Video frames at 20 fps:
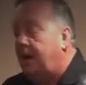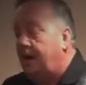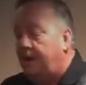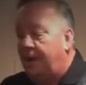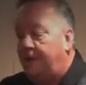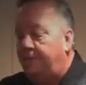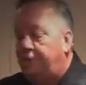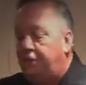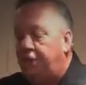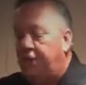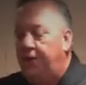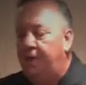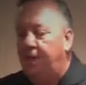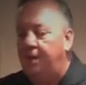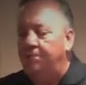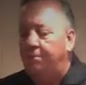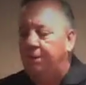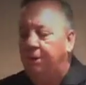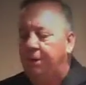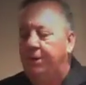I've cheated
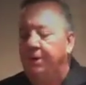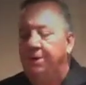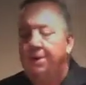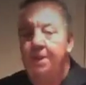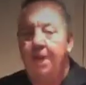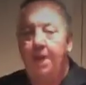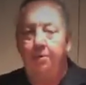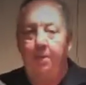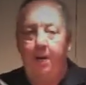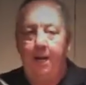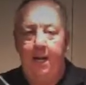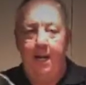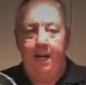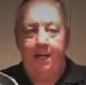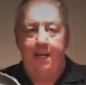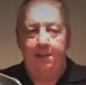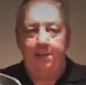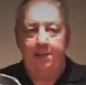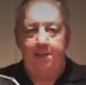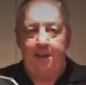and put the celery
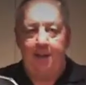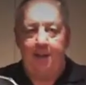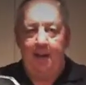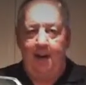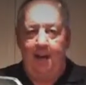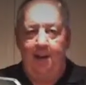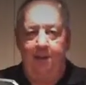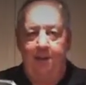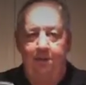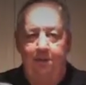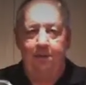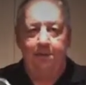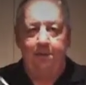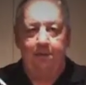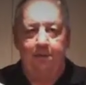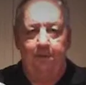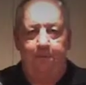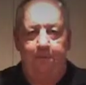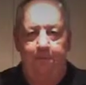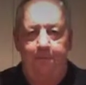onions together. So
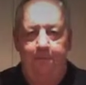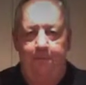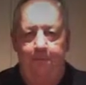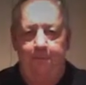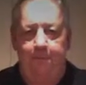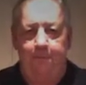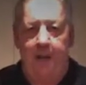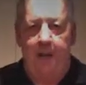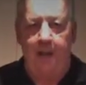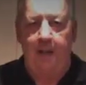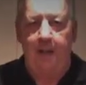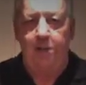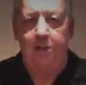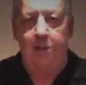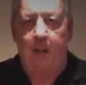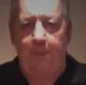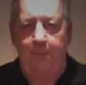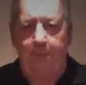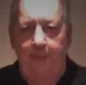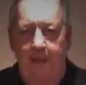finely
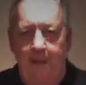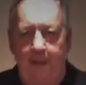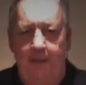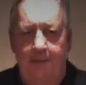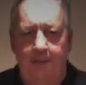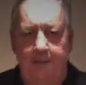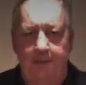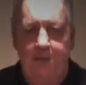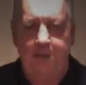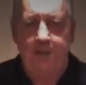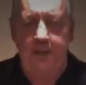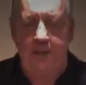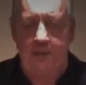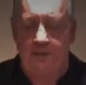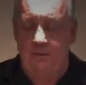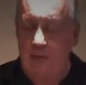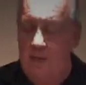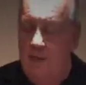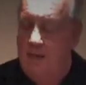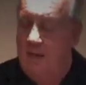chopped onions and
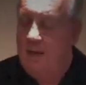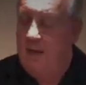celery.